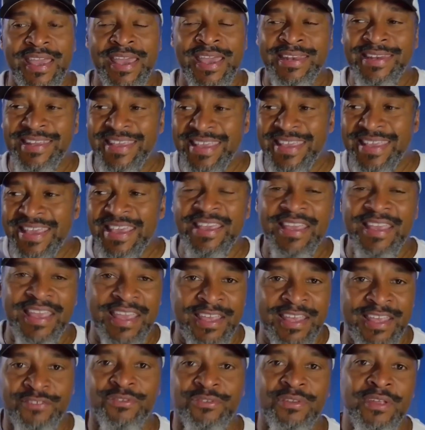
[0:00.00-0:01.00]
and
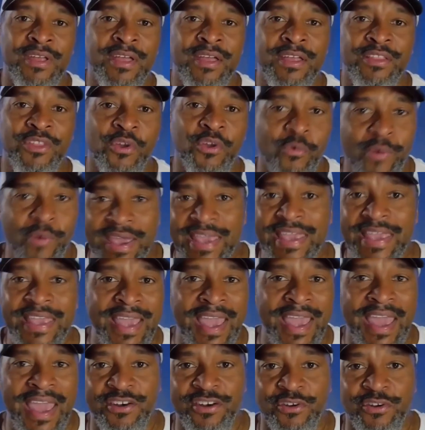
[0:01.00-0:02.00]
the way he
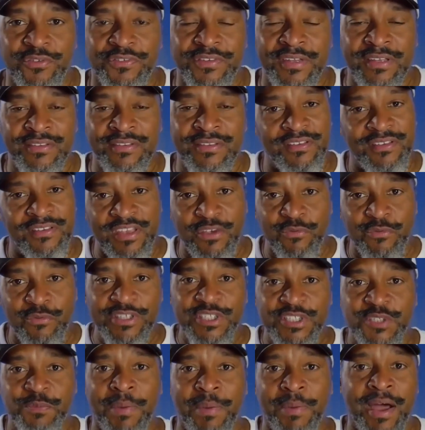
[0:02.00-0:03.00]
handles things is he
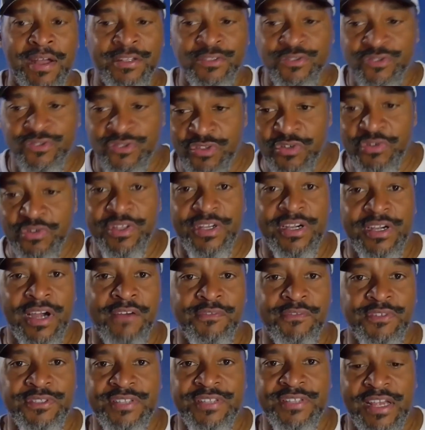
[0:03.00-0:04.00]
responds to the
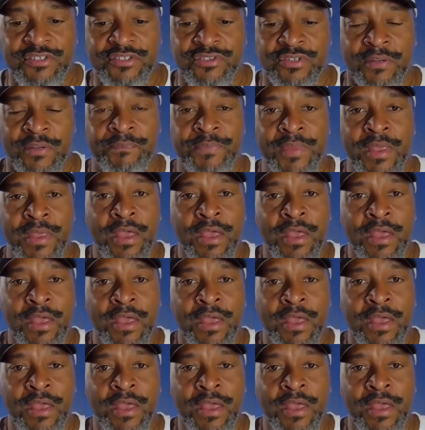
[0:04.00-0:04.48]
conversation.